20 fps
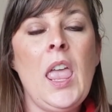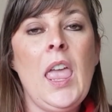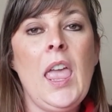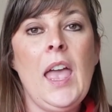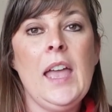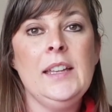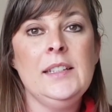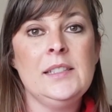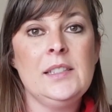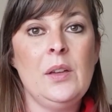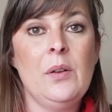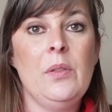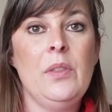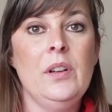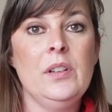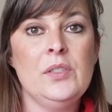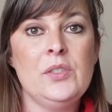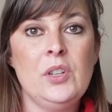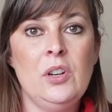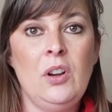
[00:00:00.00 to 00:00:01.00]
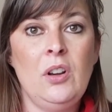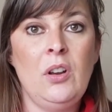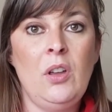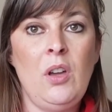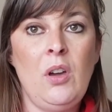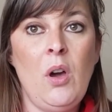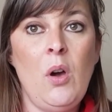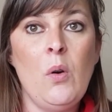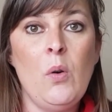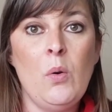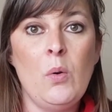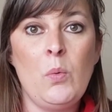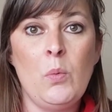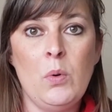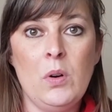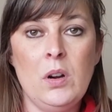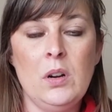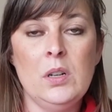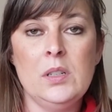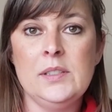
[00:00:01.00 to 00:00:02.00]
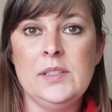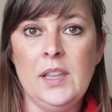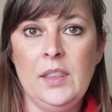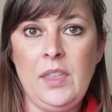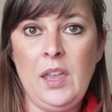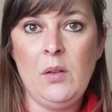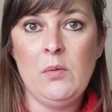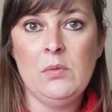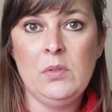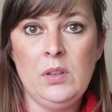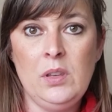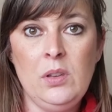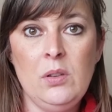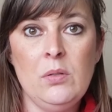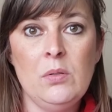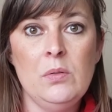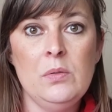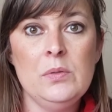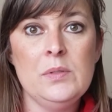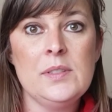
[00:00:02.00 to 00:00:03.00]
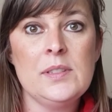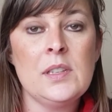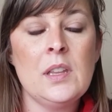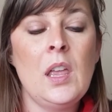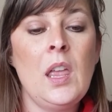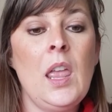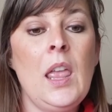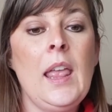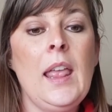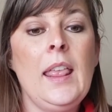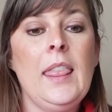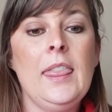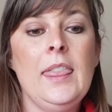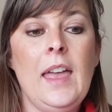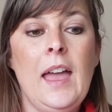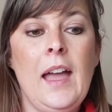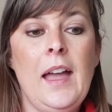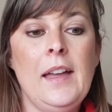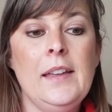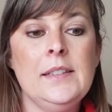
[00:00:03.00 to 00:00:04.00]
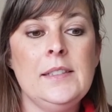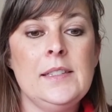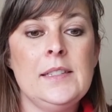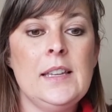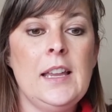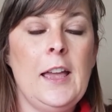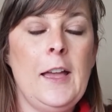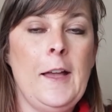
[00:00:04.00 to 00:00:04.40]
And so there's certain code words that they will use that